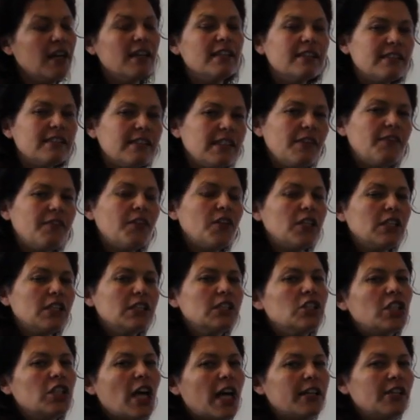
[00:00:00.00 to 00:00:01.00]
See if you can
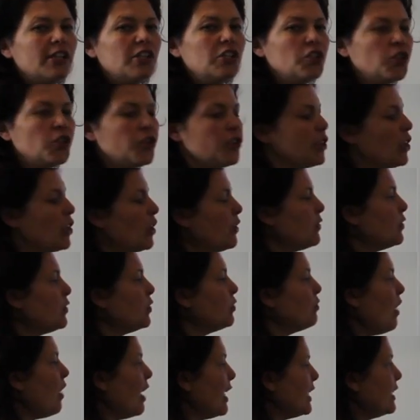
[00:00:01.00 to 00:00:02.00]
challenge yourself to
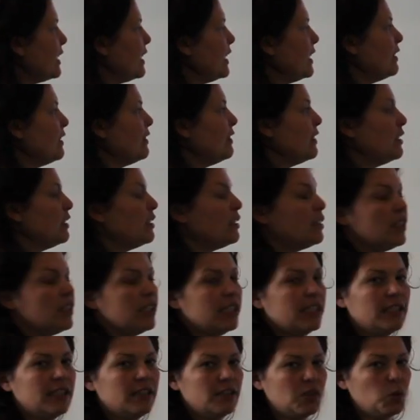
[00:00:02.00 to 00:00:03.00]
write it
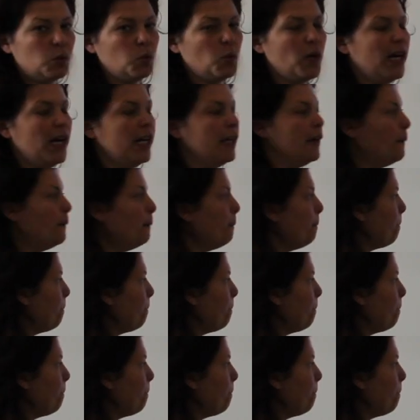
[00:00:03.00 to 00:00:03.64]
digitally as well.